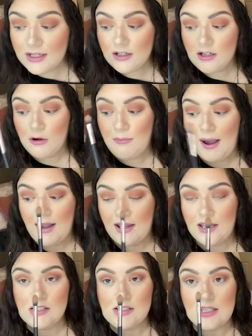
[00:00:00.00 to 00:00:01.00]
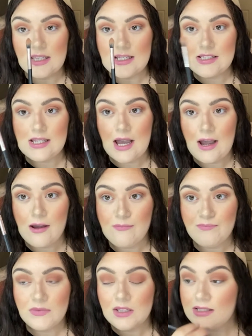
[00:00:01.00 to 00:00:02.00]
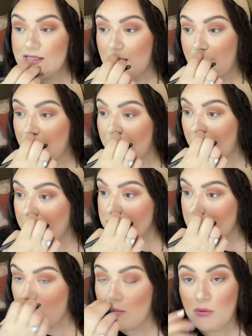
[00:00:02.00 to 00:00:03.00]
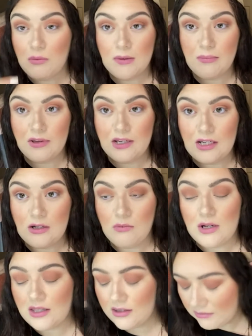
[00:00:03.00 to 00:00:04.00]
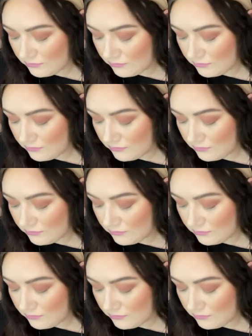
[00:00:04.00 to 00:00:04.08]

go back into this tapered brush that we were blending with